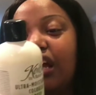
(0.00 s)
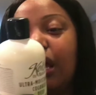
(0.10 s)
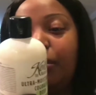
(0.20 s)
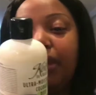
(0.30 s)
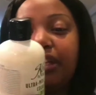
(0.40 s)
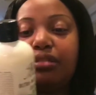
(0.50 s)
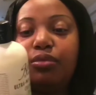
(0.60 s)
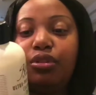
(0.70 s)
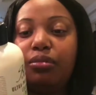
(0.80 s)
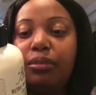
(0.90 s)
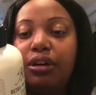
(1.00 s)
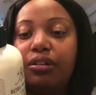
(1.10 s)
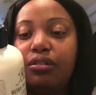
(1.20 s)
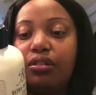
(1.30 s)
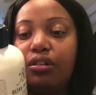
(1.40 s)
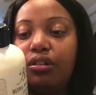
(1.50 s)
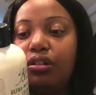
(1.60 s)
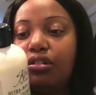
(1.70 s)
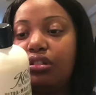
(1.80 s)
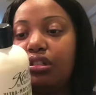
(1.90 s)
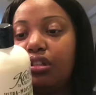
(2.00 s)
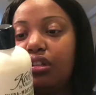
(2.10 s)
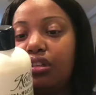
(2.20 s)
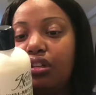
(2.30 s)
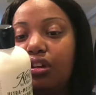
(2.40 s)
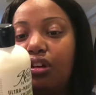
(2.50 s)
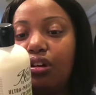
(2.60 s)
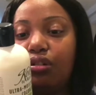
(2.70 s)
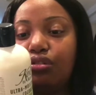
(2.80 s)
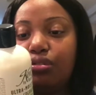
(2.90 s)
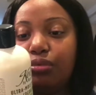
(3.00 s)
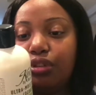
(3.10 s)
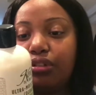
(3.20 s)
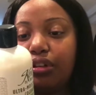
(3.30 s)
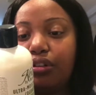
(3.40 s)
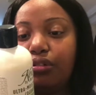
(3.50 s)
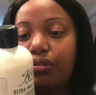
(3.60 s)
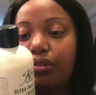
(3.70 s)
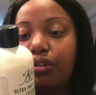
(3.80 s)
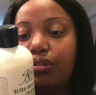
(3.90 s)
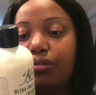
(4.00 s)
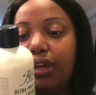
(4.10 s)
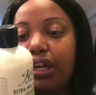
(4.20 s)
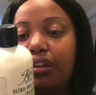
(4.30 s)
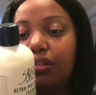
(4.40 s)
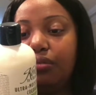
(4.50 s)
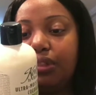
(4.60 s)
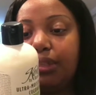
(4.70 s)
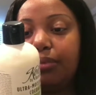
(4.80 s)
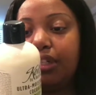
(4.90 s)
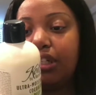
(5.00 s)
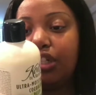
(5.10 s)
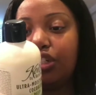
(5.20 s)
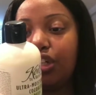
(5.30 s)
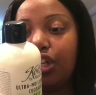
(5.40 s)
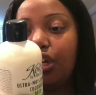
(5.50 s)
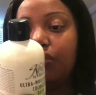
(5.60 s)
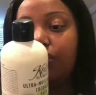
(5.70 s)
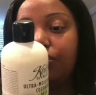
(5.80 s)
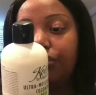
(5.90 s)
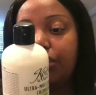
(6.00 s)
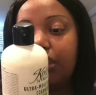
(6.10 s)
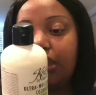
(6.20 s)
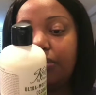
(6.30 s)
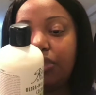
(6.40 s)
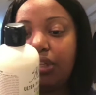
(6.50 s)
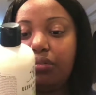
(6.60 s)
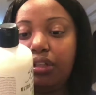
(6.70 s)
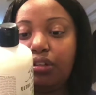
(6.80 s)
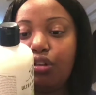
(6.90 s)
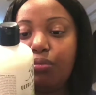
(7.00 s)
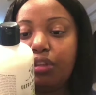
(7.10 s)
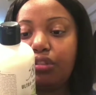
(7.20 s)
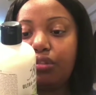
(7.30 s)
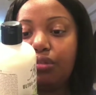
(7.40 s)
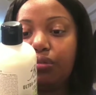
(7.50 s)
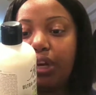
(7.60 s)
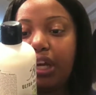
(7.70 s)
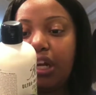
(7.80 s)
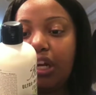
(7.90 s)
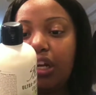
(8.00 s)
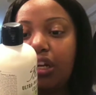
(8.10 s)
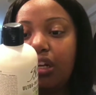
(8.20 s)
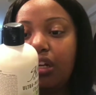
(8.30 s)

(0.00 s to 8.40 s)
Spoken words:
Apply small amount ultra moisturizing cocoa aloe deep conditioner from root to tip, gently combing through hair.